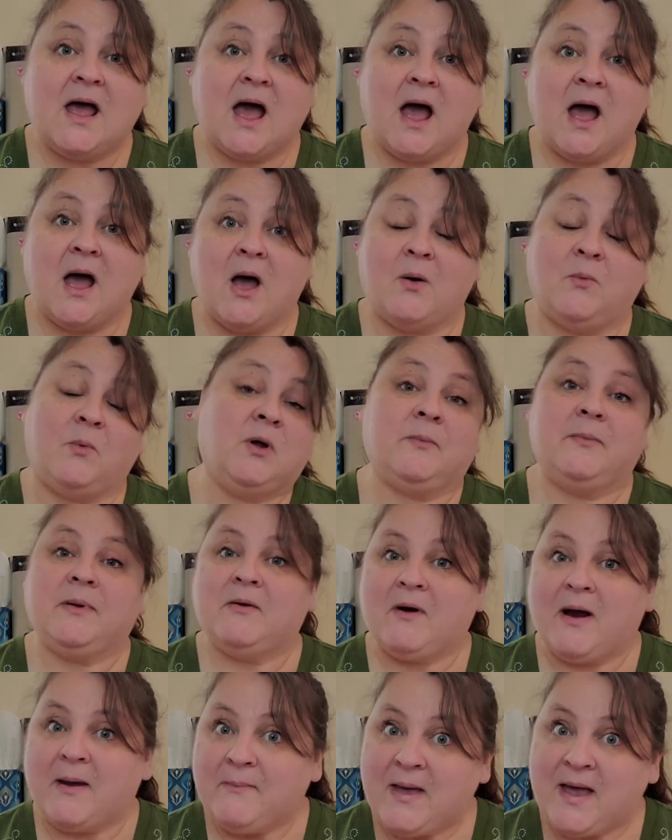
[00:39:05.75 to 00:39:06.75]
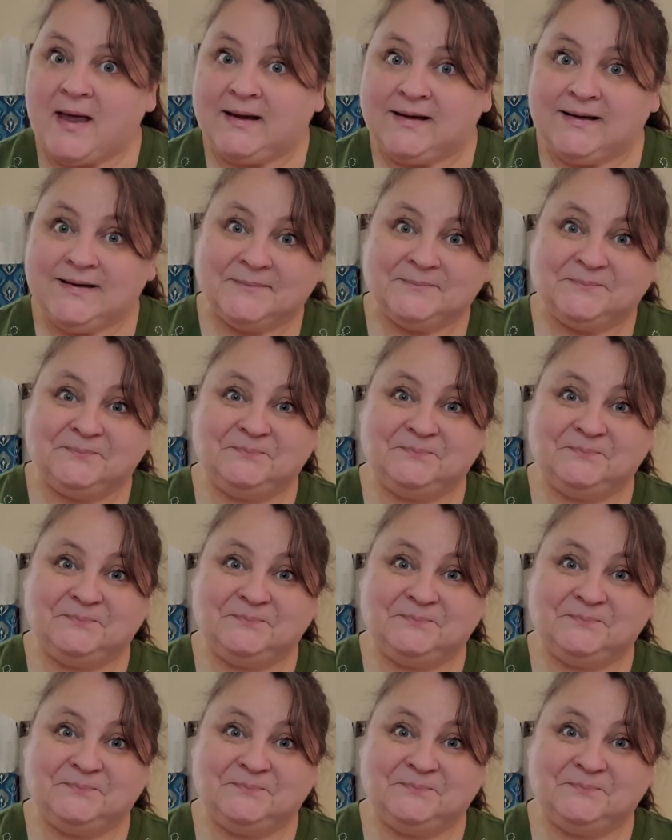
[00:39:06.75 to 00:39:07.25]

I will be right back.